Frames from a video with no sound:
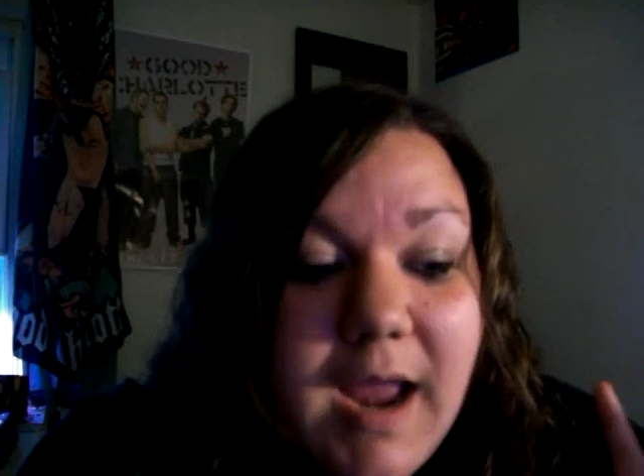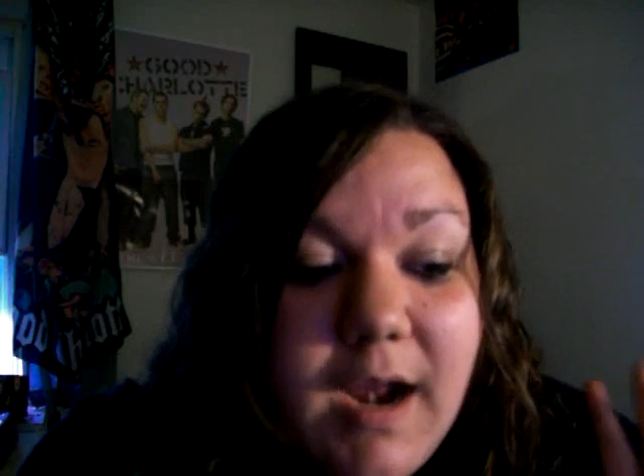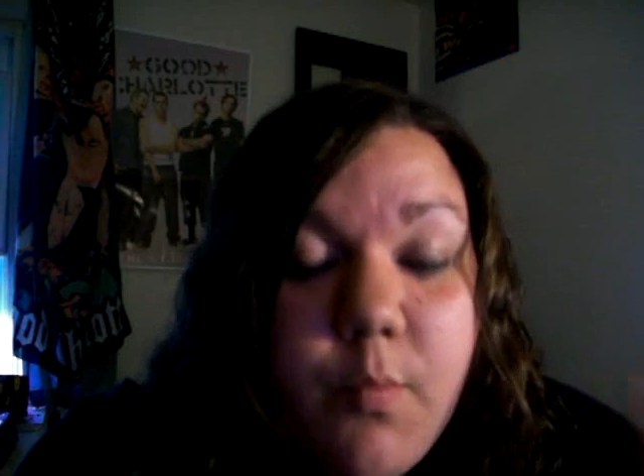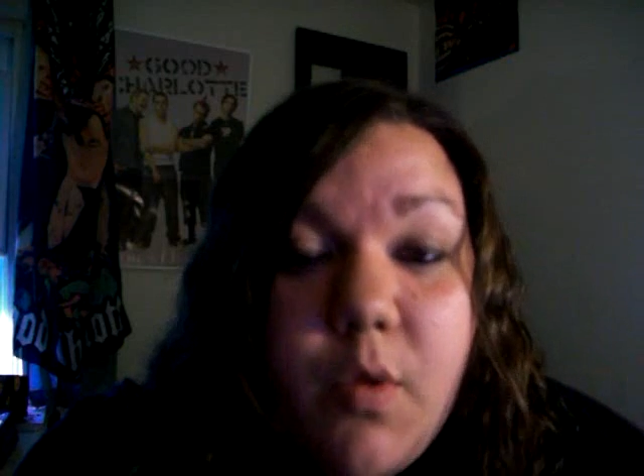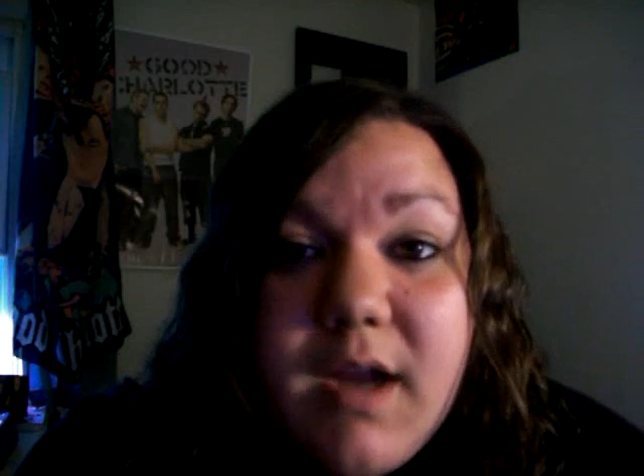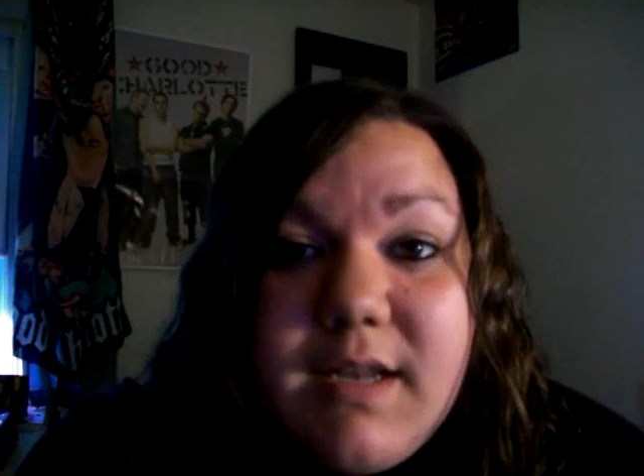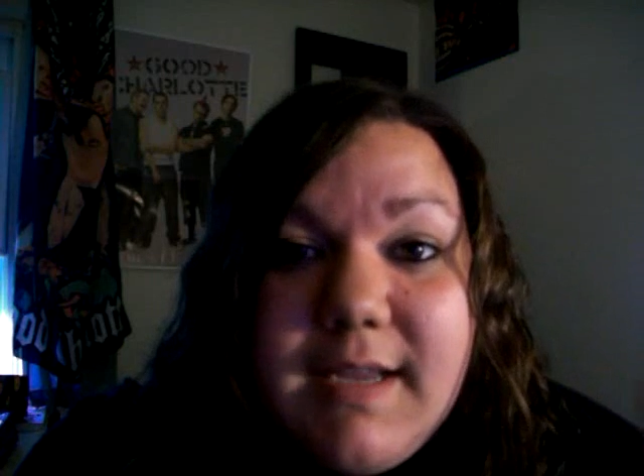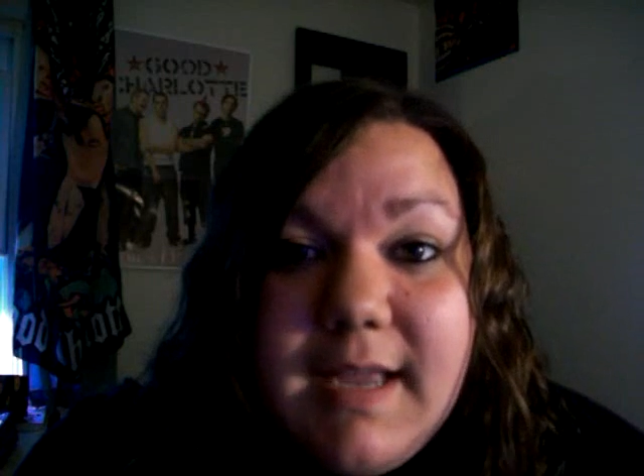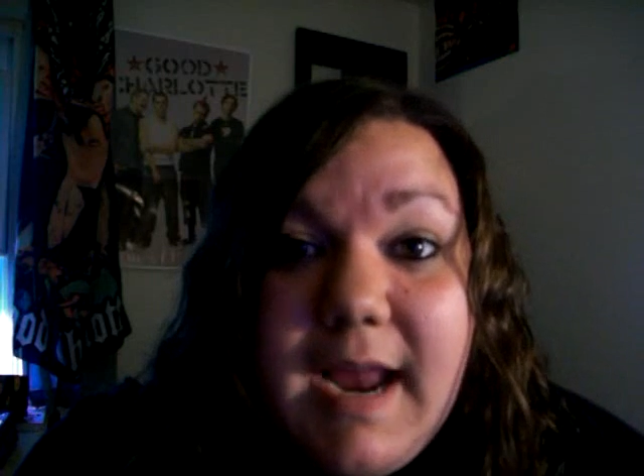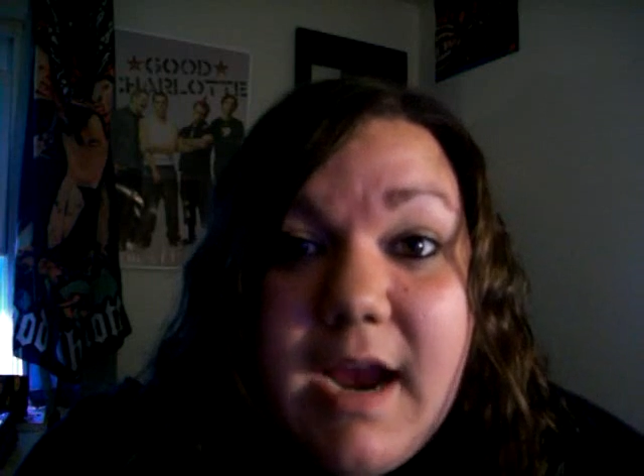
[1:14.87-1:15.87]
and I want
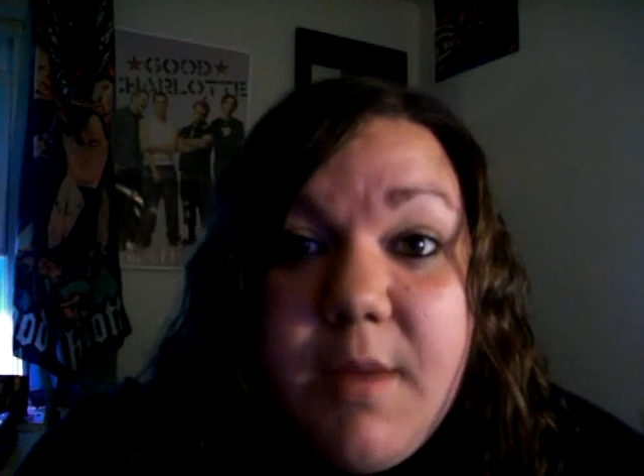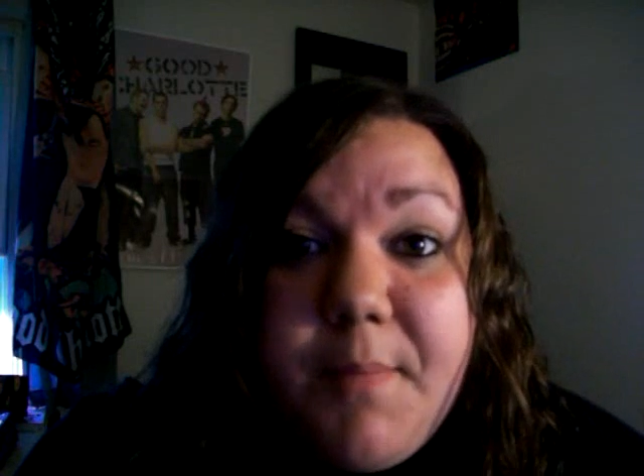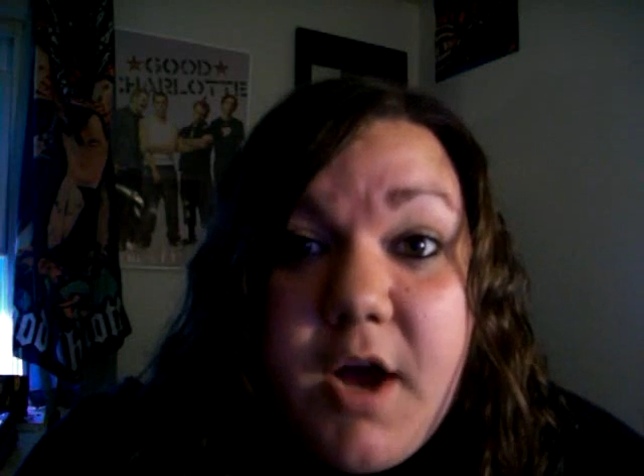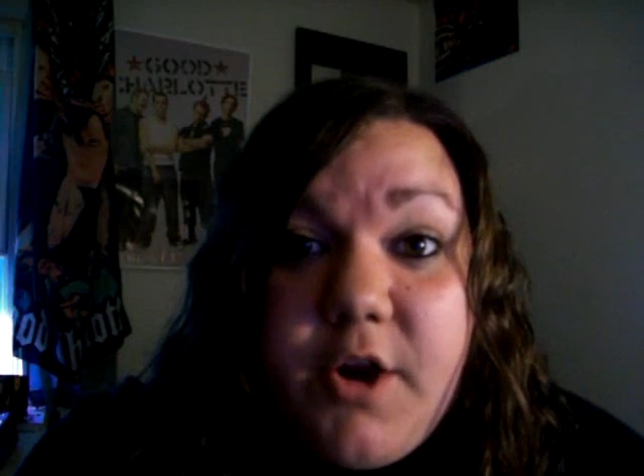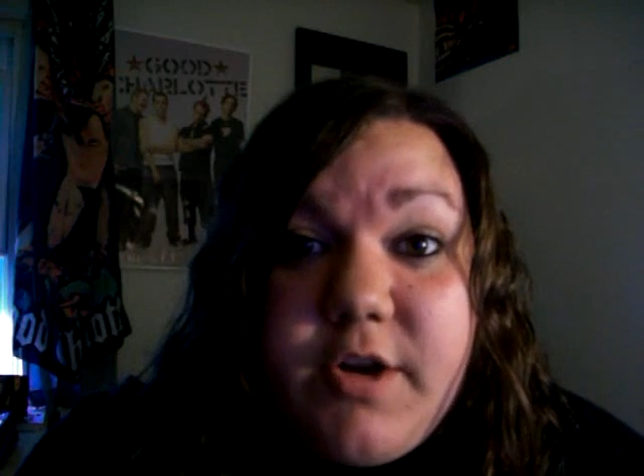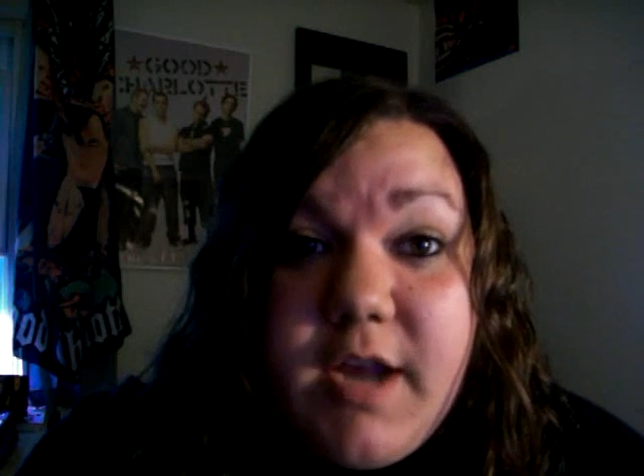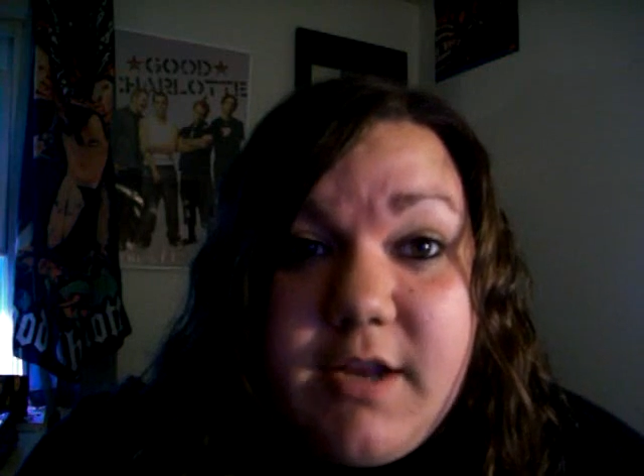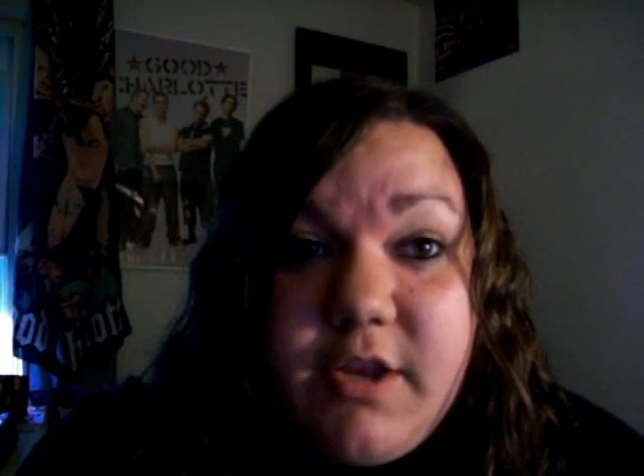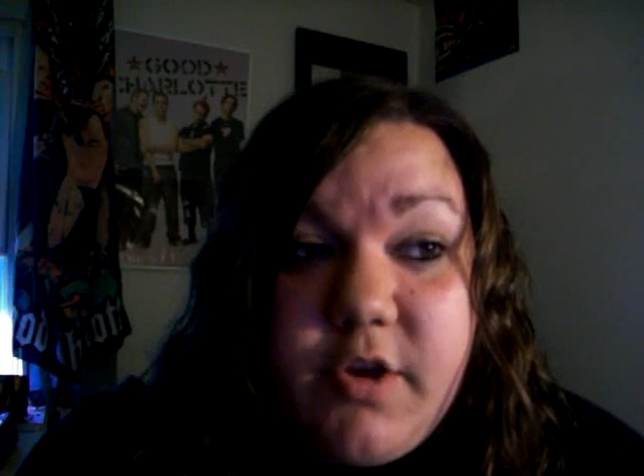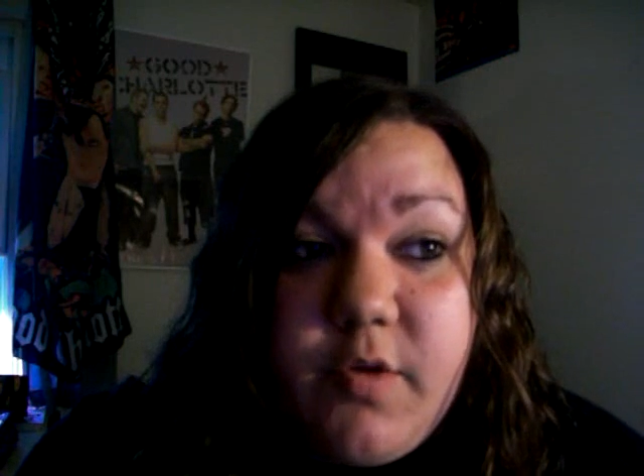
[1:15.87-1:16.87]
to get a Harry Potter
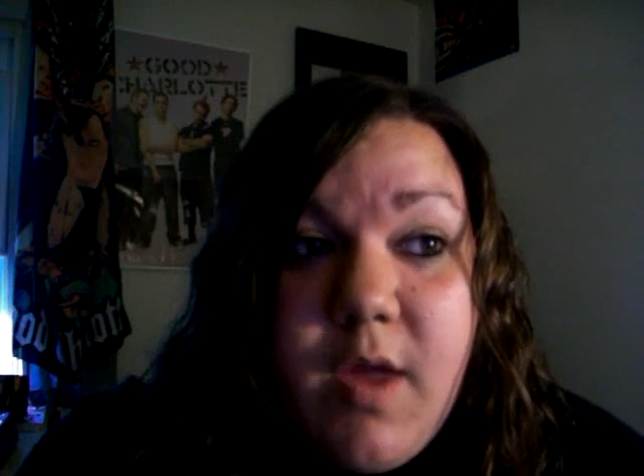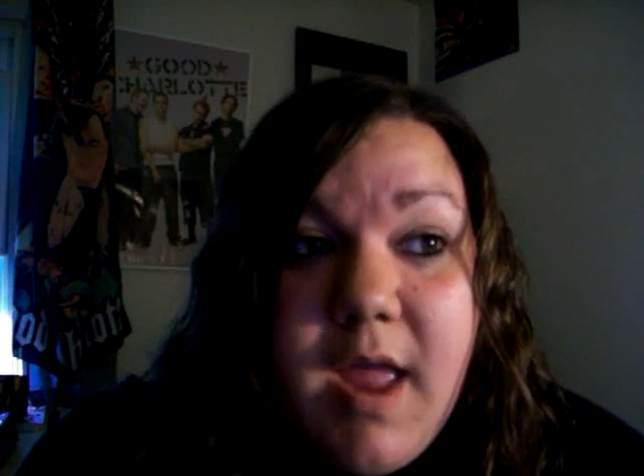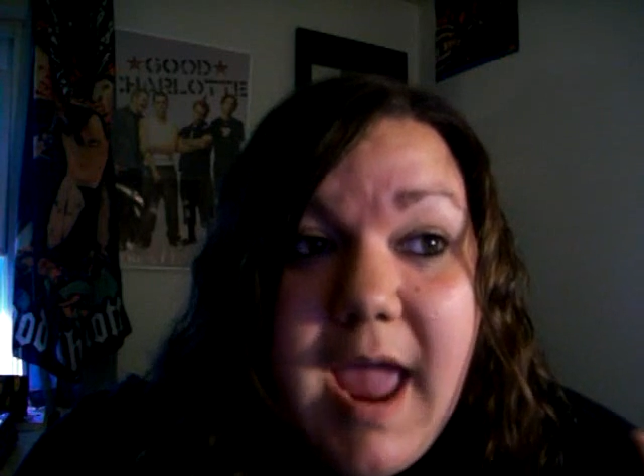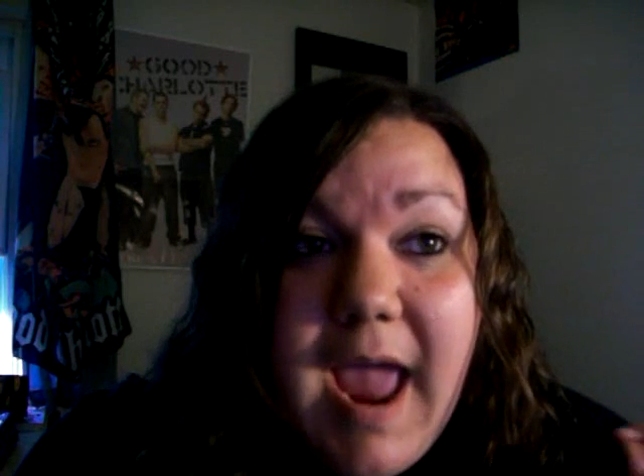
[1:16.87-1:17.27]
tattoo.